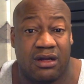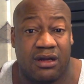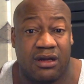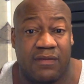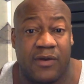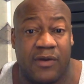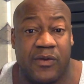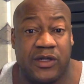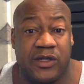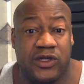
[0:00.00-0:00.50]

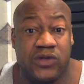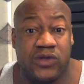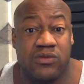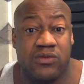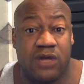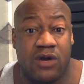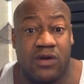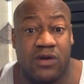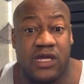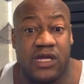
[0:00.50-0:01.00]
But we do
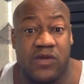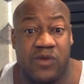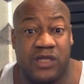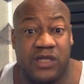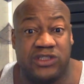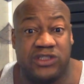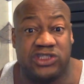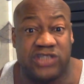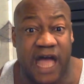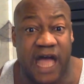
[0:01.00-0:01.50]
know he
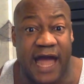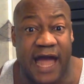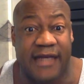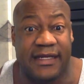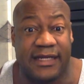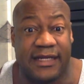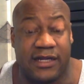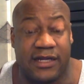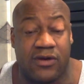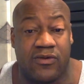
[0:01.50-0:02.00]
went shot
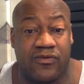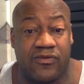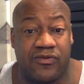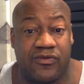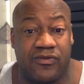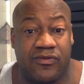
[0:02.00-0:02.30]
and killed